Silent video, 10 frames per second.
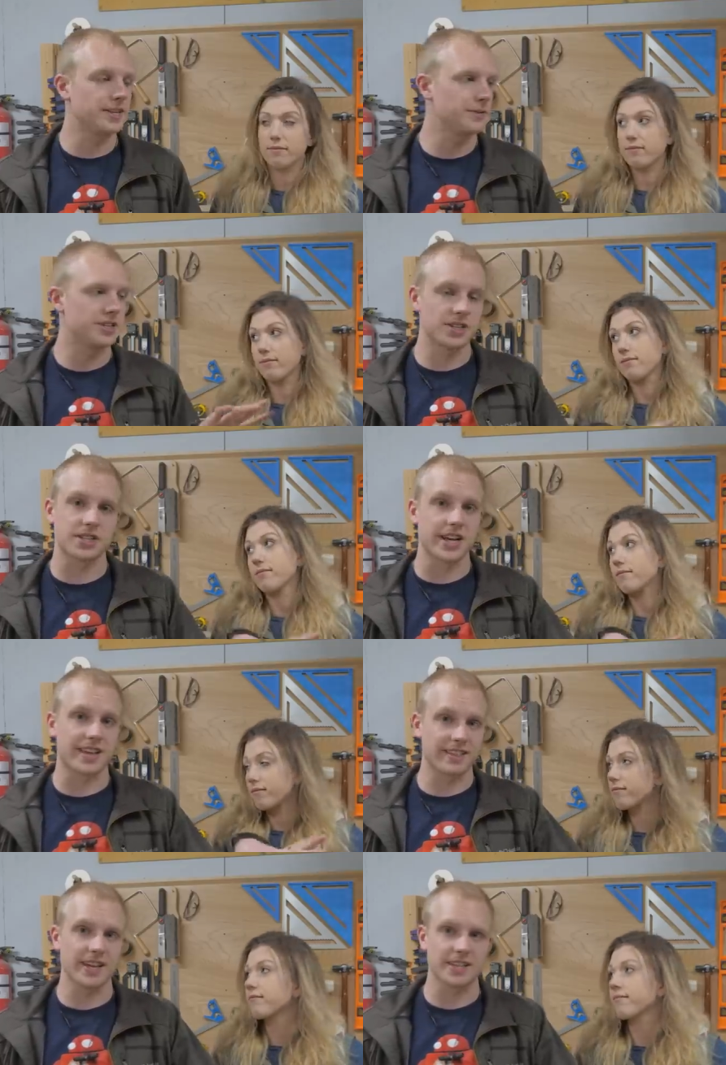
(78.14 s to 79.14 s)
Speaker 1: do it just like
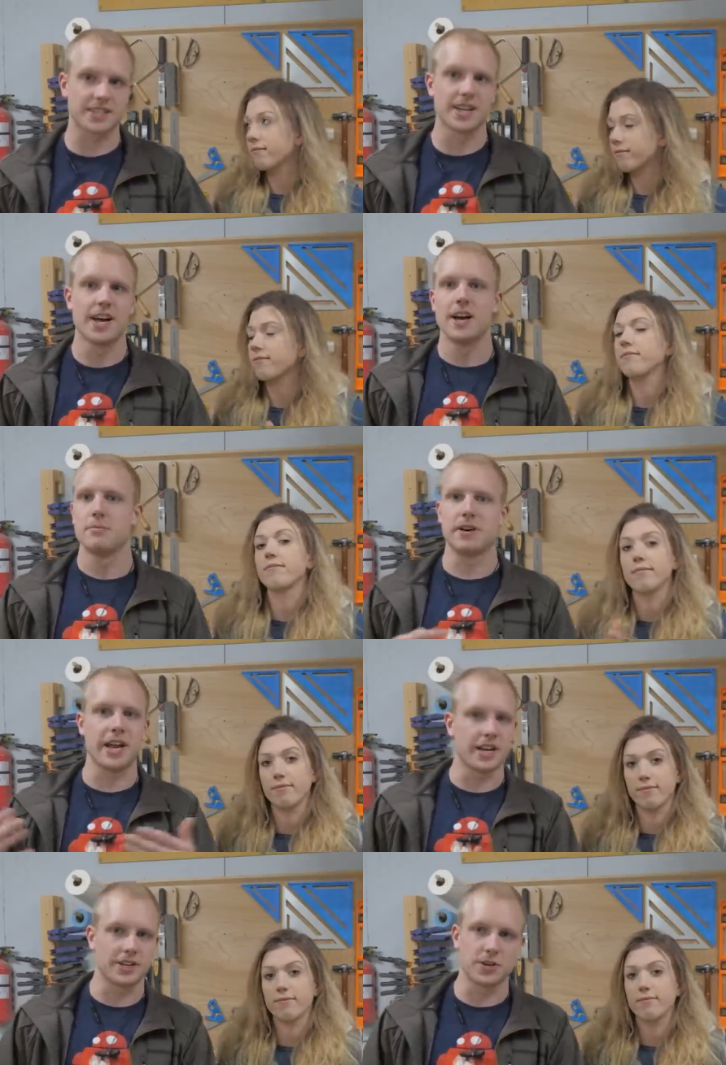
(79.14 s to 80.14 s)
this, but
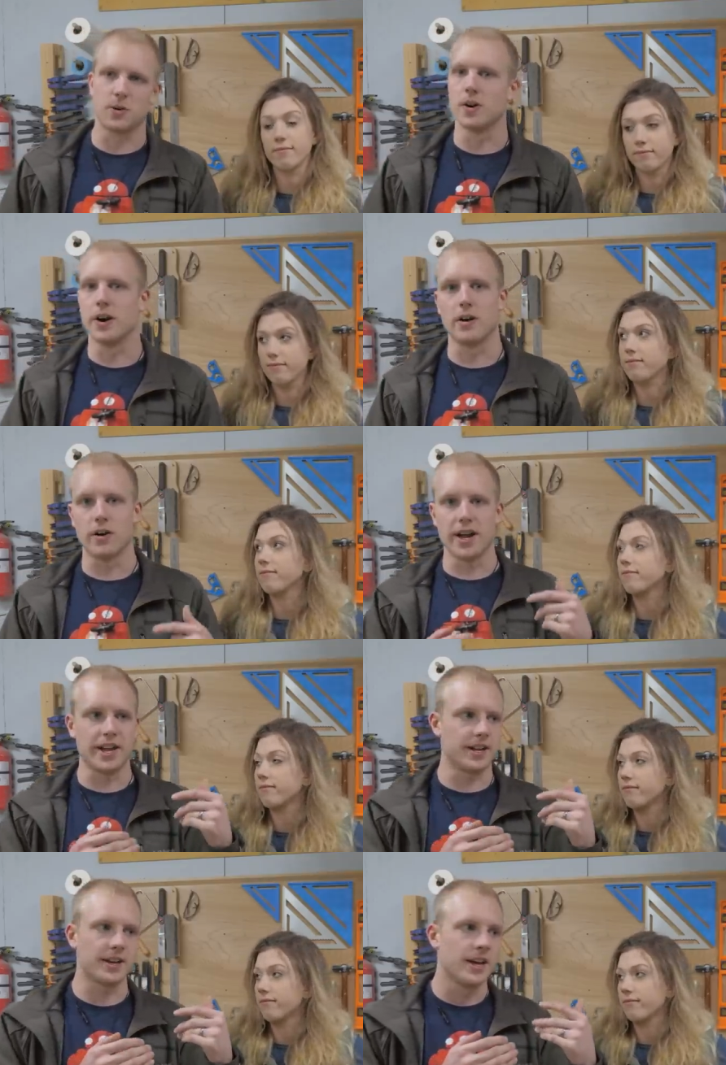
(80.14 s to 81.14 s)
in a door or
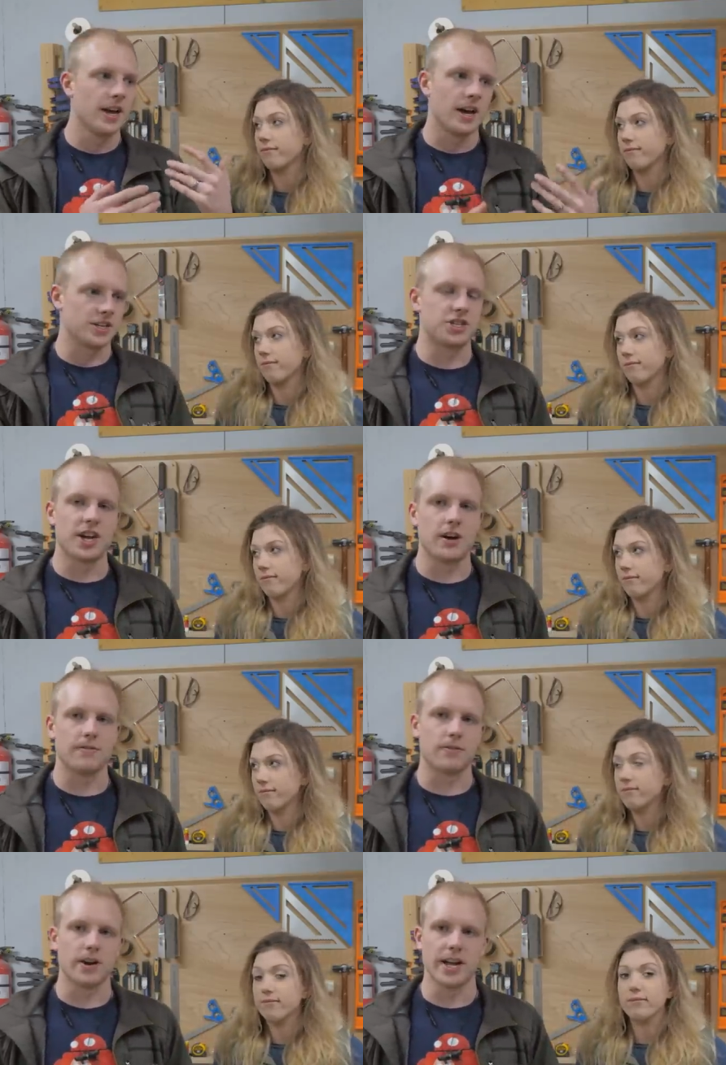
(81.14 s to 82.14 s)
in a
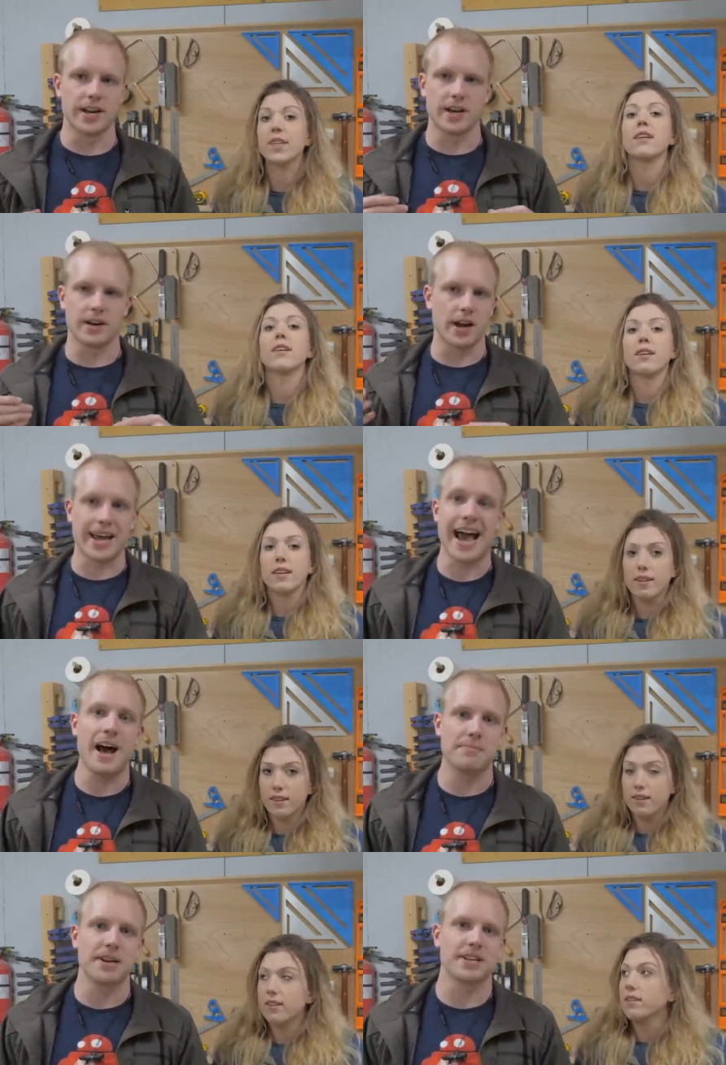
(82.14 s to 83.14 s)
shelf or in a, a,
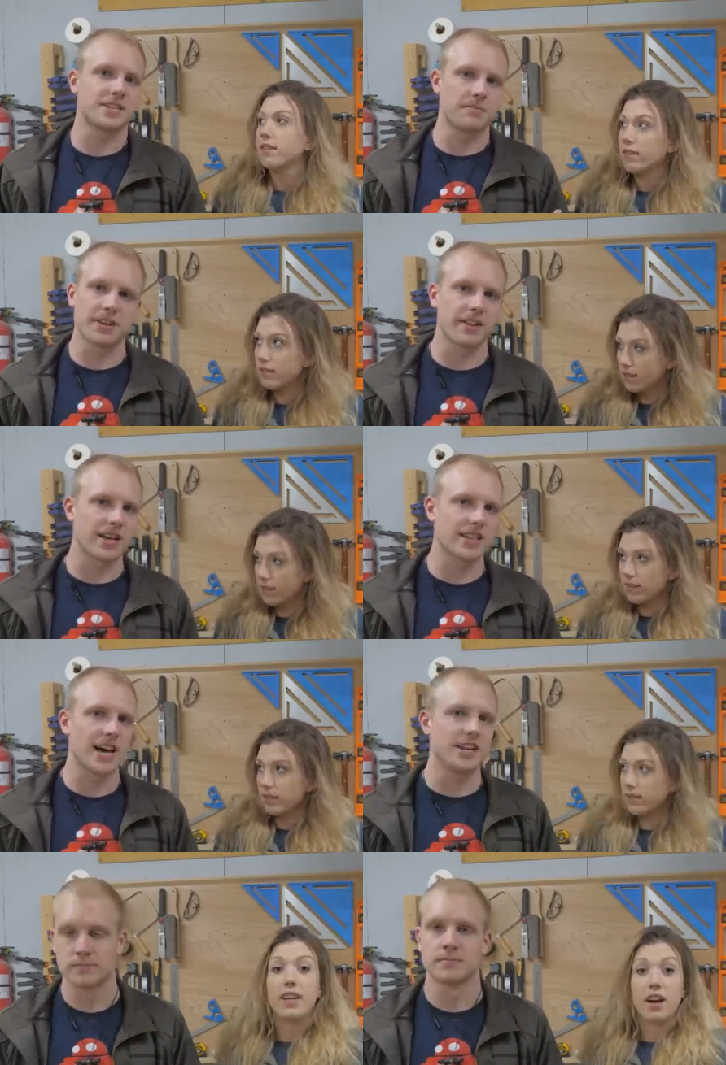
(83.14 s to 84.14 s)
cabinet, something like
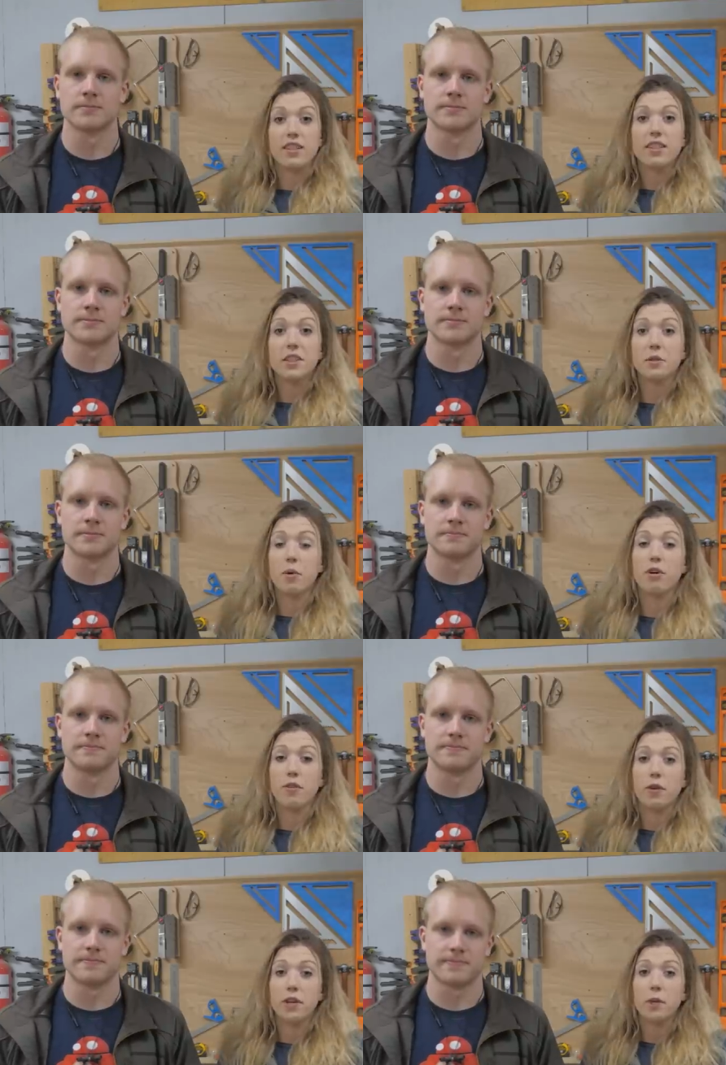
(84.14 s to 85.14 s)
that.
Speaker 2: And honestly, in your
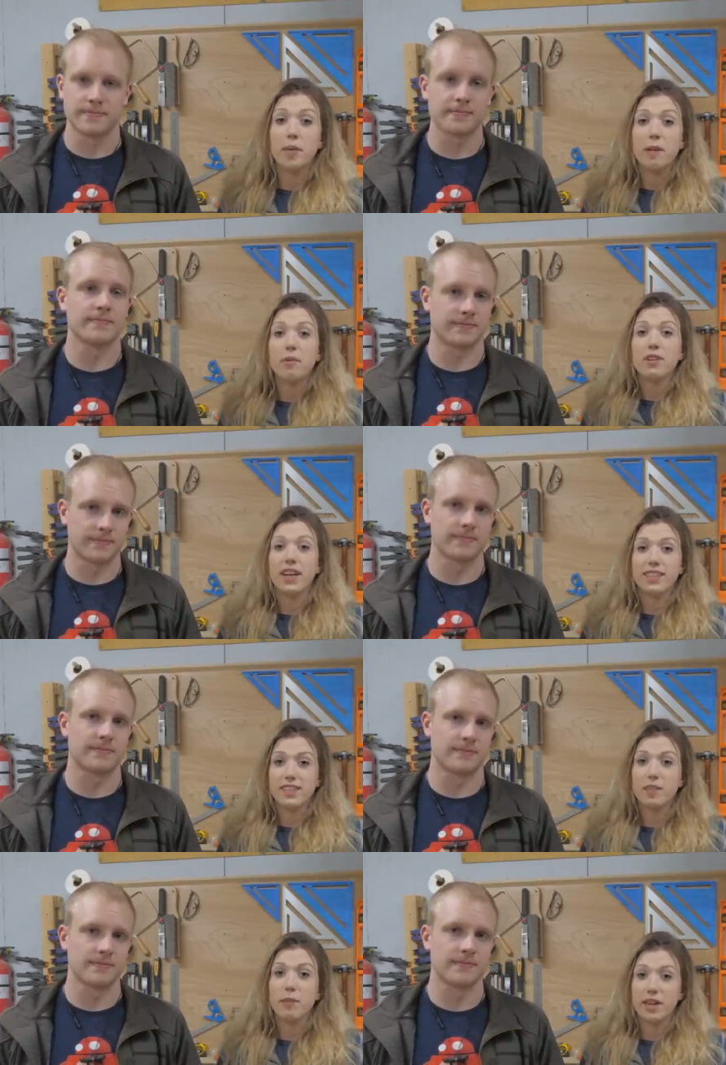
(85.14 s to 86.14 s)
portfolio, people like to
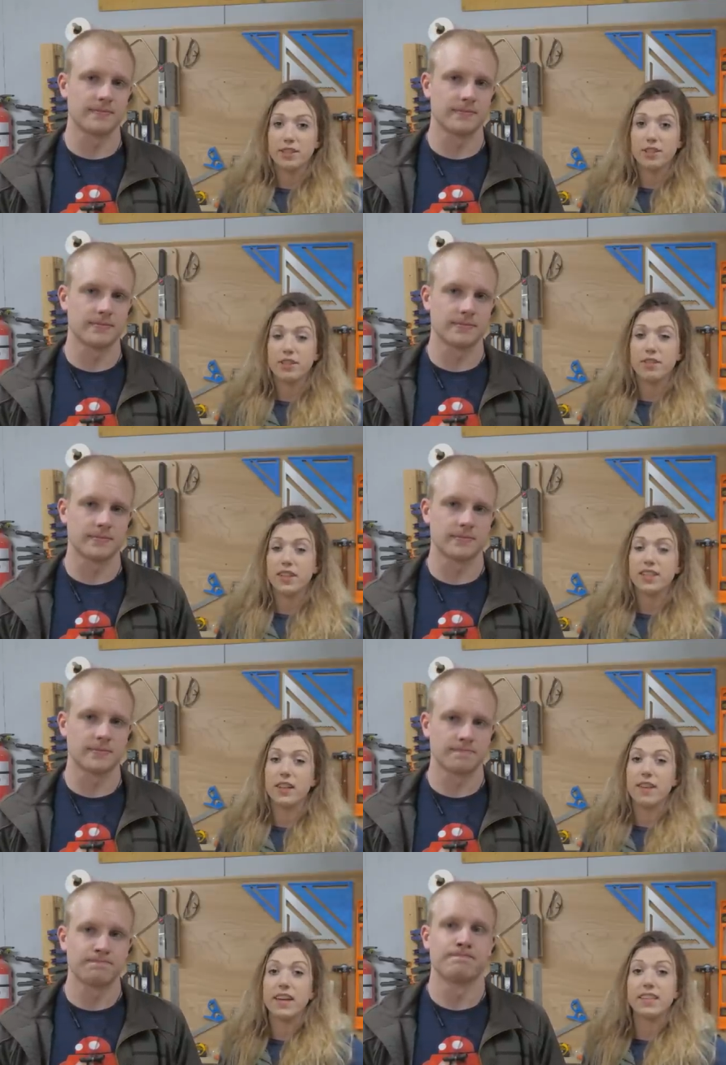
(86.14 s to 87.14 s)
see pictures of things
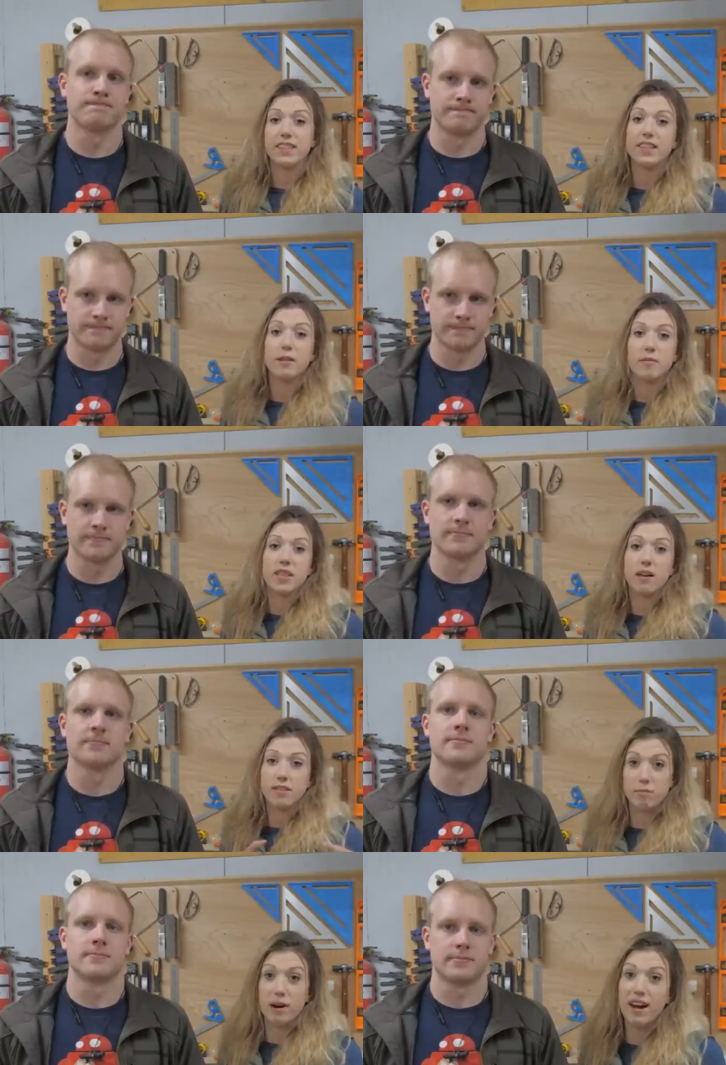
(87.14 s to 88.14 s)
that they could see
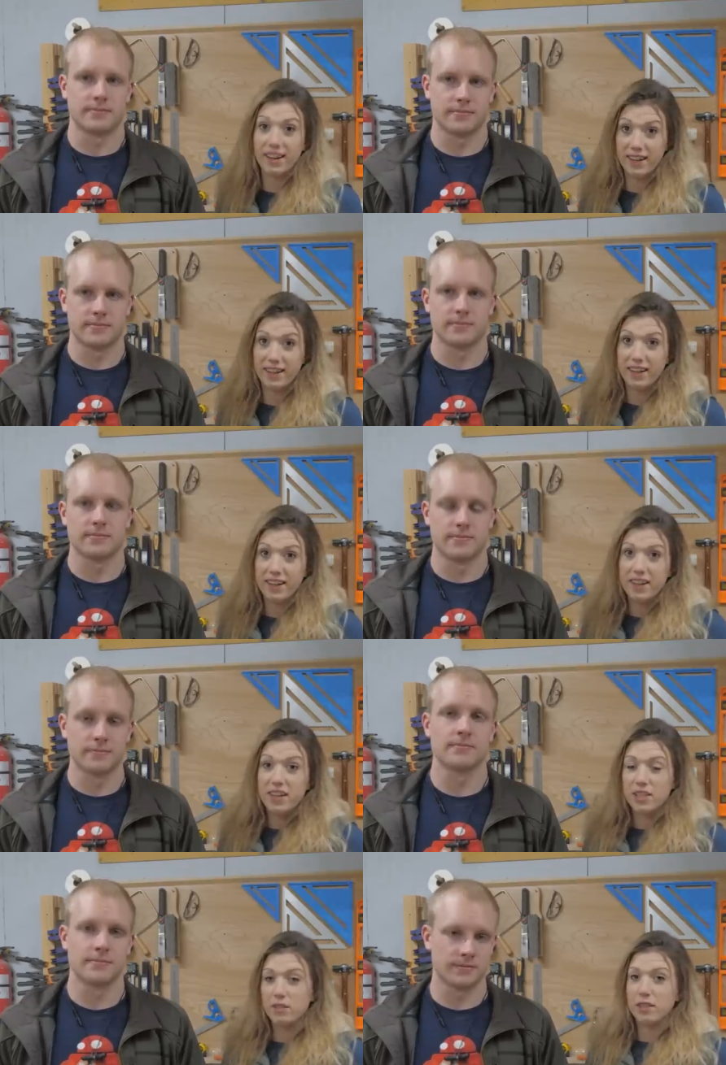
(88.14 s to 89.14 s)
themselves buying.
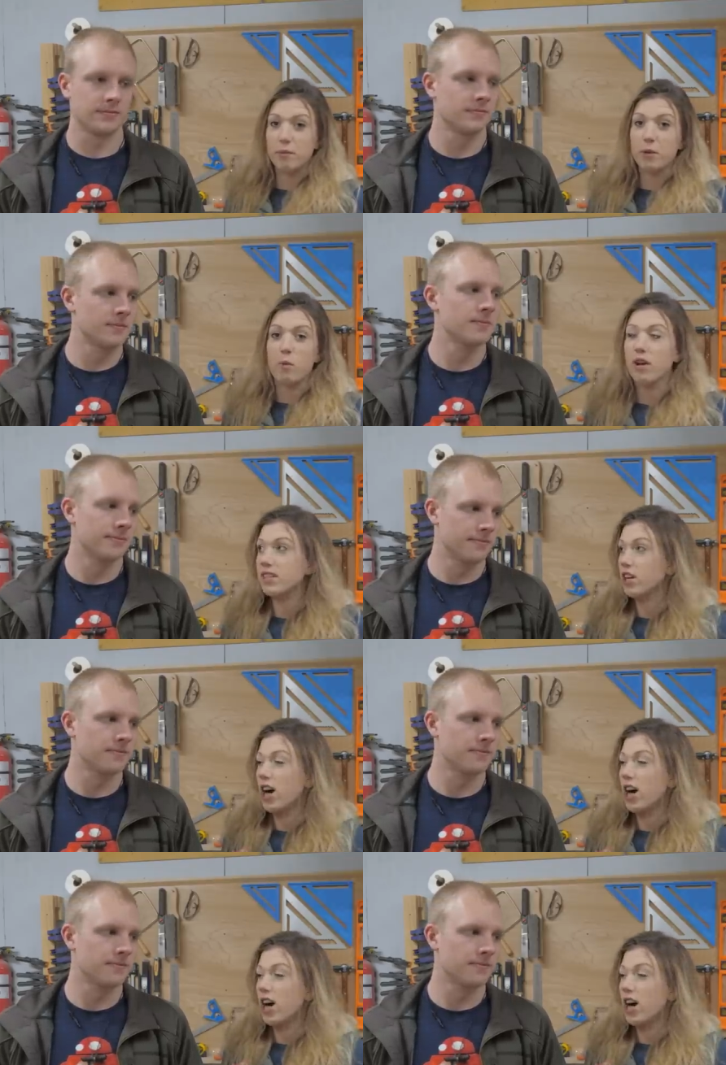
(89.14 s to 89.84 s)
So if somebody wants a